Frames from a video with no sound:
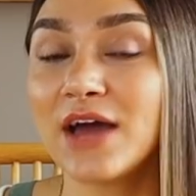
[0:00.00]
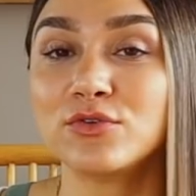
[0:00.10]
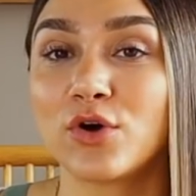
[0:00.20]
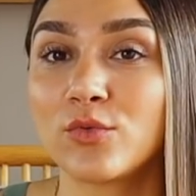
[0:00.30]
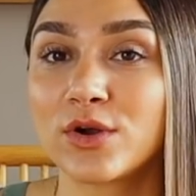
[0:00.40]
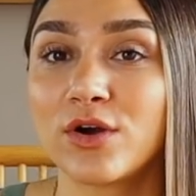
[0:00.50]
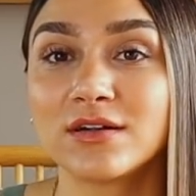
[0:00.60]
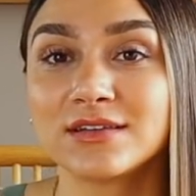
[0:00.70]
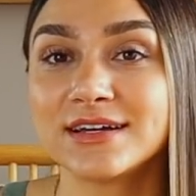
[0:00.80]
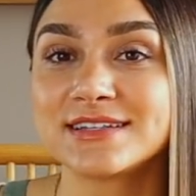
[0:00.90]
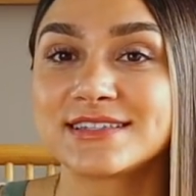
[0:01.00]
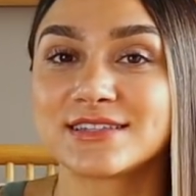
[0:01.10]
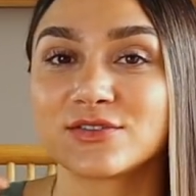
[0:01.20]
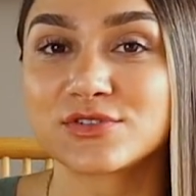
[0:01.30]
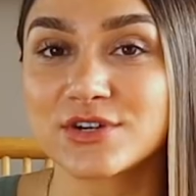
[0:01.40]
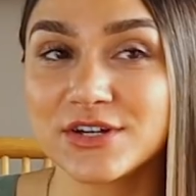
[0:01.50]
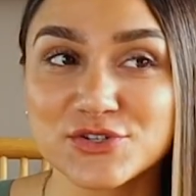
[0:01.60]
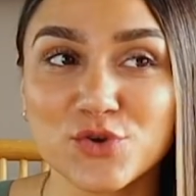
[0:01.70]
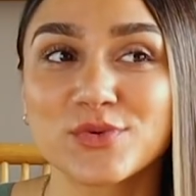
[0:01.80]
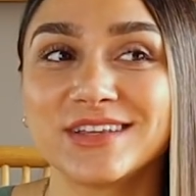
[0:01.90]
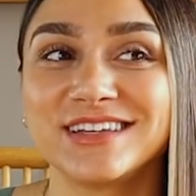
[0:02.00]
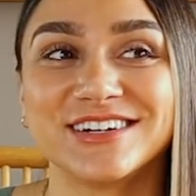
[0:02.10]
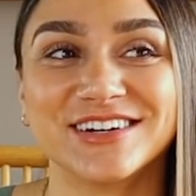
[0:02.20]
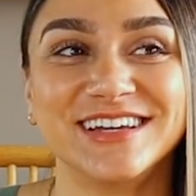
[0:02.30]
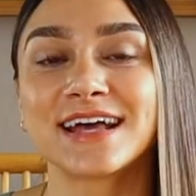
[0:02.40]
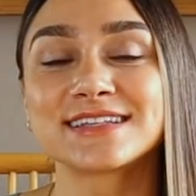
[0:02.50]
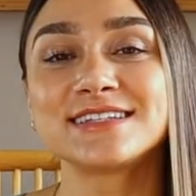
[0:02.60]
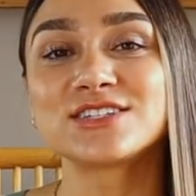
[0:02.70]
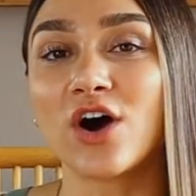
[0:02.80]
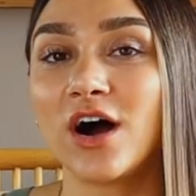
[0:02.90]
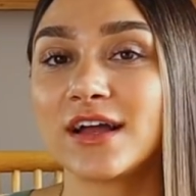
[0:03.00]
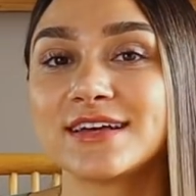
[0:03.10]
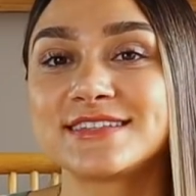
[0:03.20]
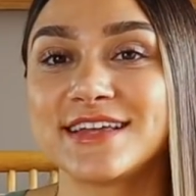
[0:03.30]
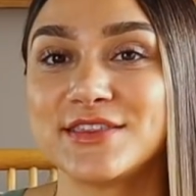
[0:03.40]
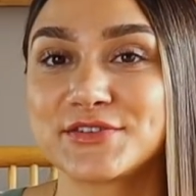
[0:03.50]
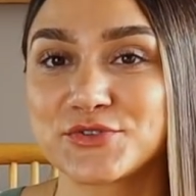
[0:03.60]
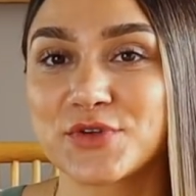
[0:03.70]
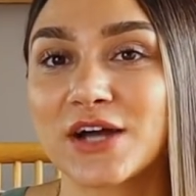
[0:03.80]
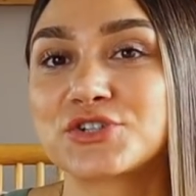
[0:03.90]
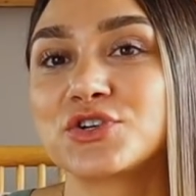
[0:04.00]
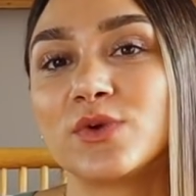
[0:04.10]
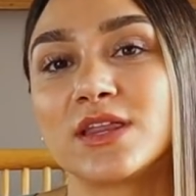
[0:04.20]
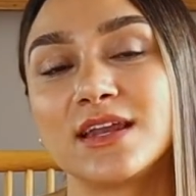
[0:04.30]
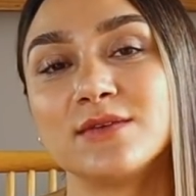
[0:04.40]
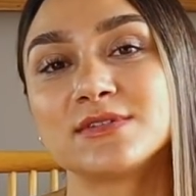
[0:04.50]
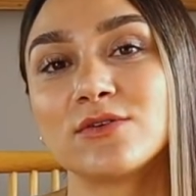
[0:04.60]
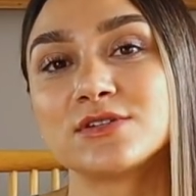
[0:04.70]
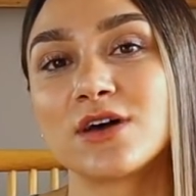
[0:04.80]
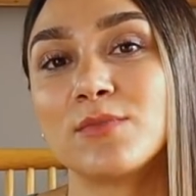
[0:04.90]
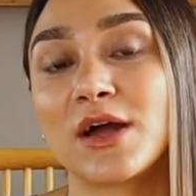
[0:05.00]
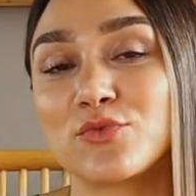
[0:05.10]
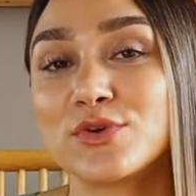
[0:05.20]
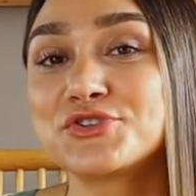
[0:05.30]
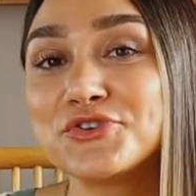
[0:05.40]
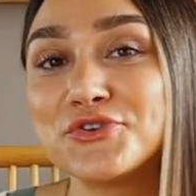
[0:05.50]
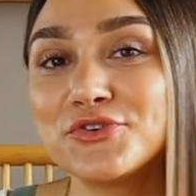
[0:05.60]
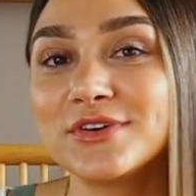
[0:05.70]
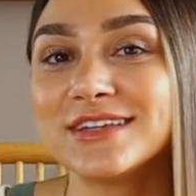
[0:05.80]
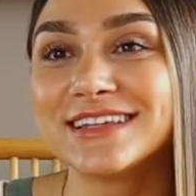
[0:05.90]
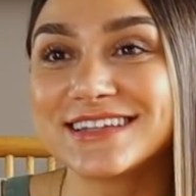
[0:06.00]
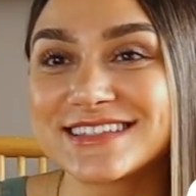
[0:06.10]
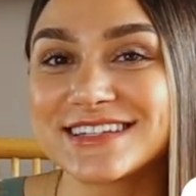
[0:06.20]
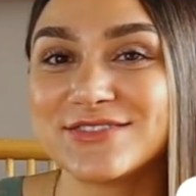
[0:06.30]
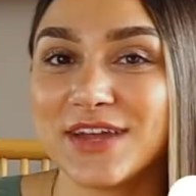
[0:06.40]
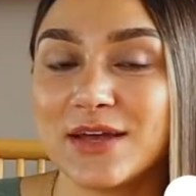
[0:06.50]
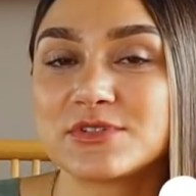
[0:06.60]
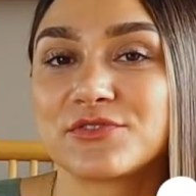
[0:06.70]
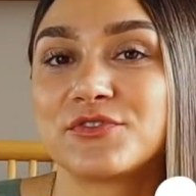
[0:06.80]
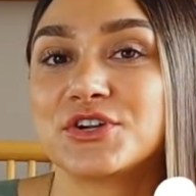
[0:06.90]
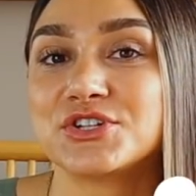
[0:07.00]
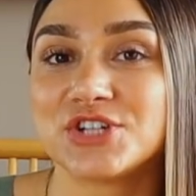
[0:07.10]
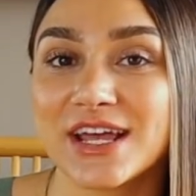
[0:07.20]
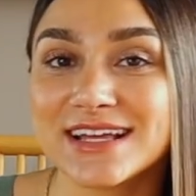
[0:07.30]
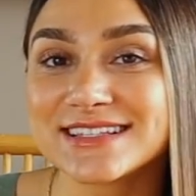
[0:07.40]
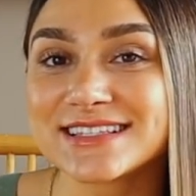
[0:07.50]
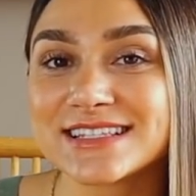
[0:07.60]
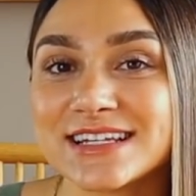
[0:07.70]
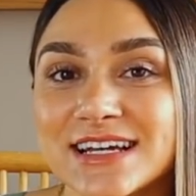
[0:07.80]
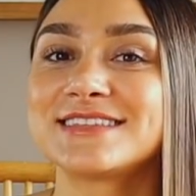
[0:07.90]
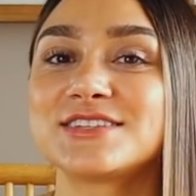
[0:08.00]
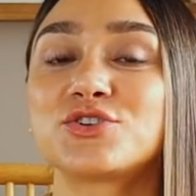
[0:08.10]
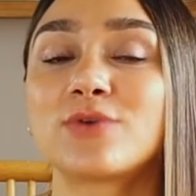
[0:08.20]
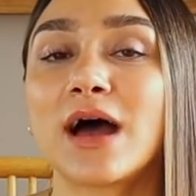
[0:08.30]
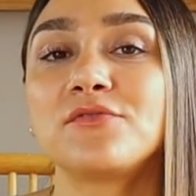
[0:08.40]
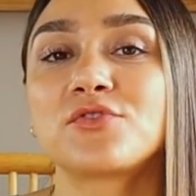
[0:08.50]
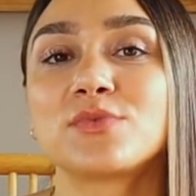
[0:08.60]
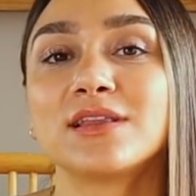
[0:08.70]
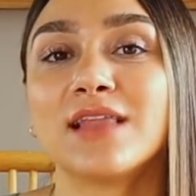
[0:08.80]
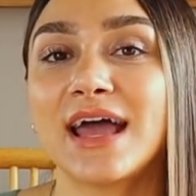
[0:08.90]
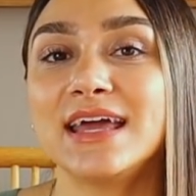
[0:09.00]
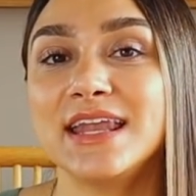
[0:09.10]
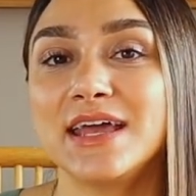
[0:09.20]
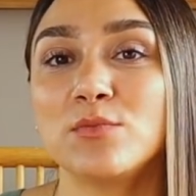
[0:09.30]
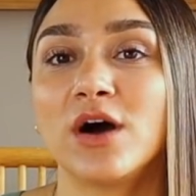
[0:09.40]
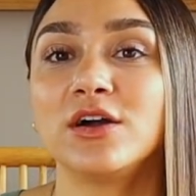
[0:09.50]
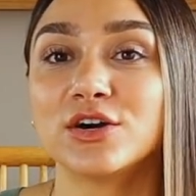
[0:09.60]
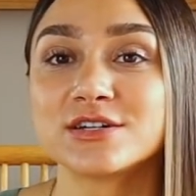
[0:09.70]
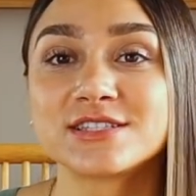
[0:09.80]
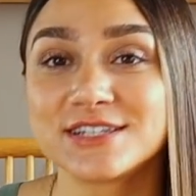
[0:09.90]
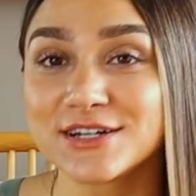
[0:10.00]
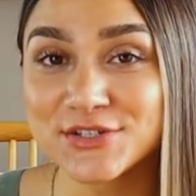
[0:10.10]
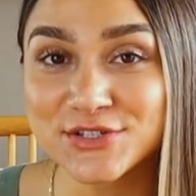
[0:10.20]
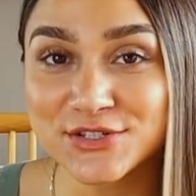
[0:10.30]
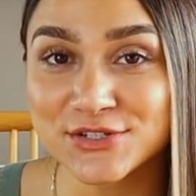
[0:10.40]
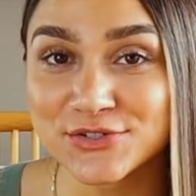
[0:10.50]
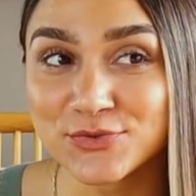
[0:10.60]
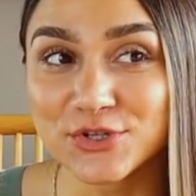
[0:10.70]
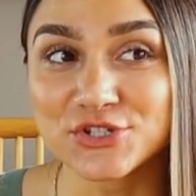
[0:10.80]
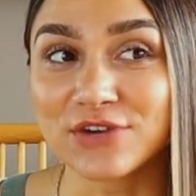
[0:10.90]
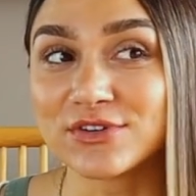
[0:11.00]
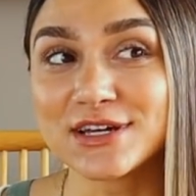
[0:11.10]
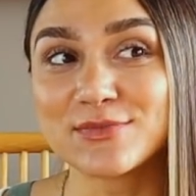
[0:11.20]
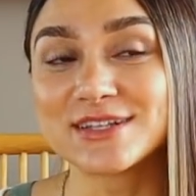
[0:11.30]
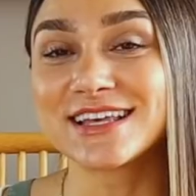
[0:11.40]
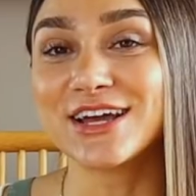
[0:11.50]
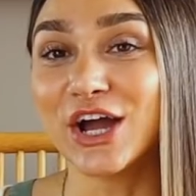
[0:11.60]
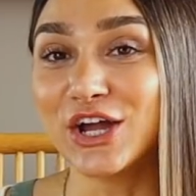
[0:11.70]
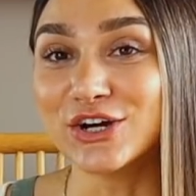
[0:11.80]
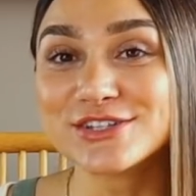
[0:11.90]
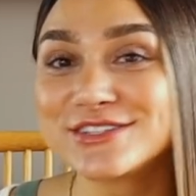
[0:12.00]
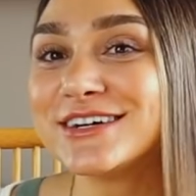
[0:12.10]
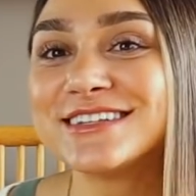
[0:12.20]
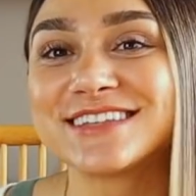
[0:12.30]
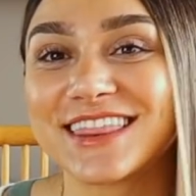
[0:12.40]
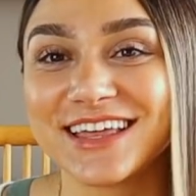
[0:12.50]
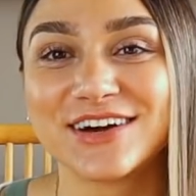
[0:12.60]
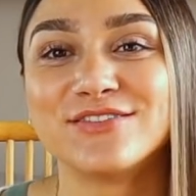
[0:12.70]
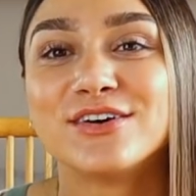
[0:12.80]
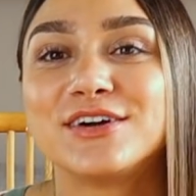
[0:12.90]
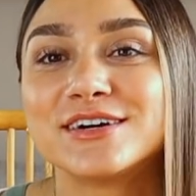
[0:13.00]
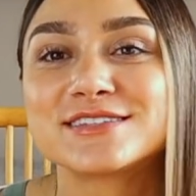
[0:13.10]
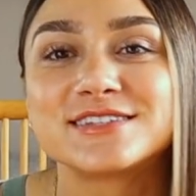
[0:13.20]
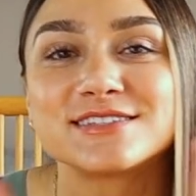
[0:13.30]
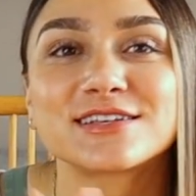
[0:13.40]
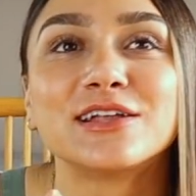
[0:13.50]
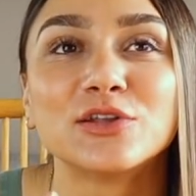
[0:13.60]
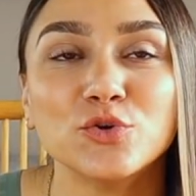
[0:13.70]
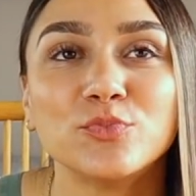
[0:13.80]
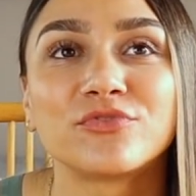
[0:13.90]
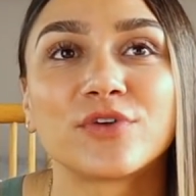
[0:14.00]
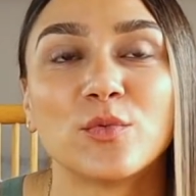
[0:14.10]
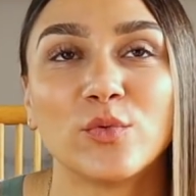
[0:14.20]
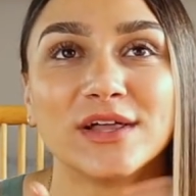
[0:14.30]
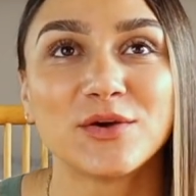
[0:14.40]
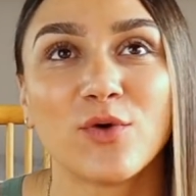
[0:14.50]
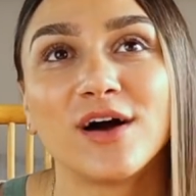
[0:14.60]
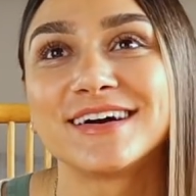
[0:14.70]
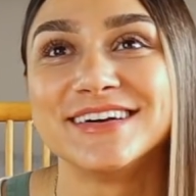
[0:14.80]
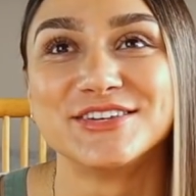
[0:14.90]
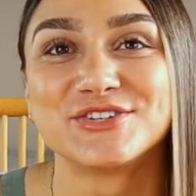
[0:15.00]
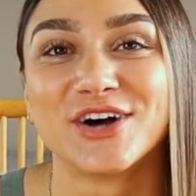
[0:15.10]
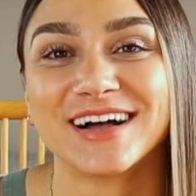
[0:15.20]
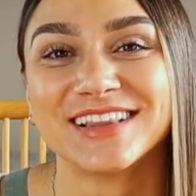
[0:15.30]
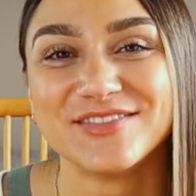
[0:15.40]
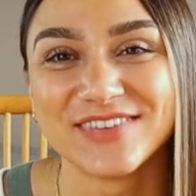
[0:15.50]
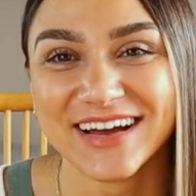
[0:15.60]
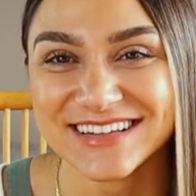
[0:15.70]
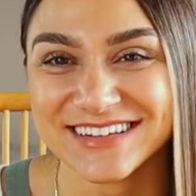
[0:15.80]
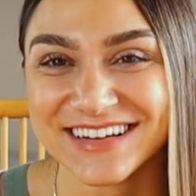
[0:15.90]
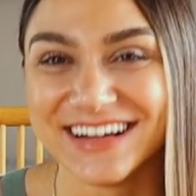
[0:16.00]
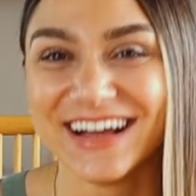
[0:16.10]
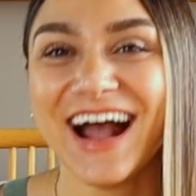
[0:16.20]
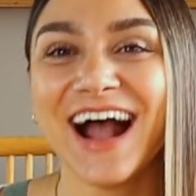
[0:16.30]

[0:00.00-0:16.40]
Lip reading: I don't know. Regardless, those cookies are really good. Next is August, and this is actually one of the names that was on my original list of names for Jace. This is derived from the Latin name Augustus, which every time I say Augustus, I think of Augustus Gloop from Willy Wonka and the Chocolate Factory.